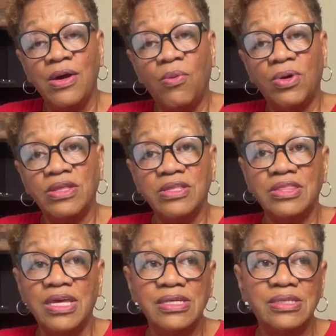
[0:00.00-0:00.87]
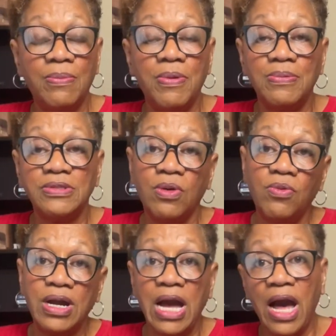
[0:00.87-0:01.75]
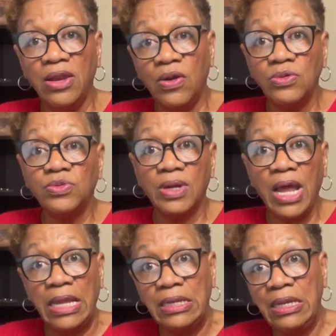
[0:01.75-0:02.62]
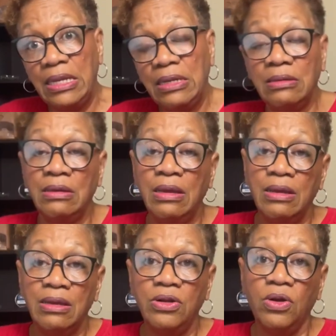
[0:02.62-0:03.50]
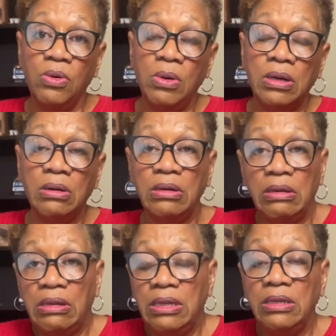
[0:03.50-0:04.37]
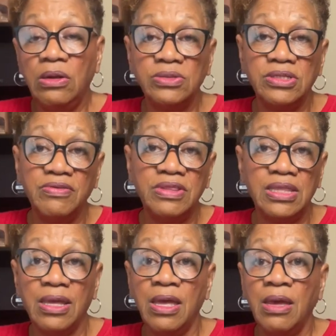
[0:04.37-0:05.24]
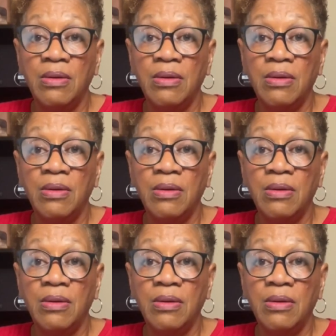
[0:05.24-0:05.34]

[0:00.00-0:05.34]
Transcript: One of the things that people say, well, God knows what I need, and he knows everything.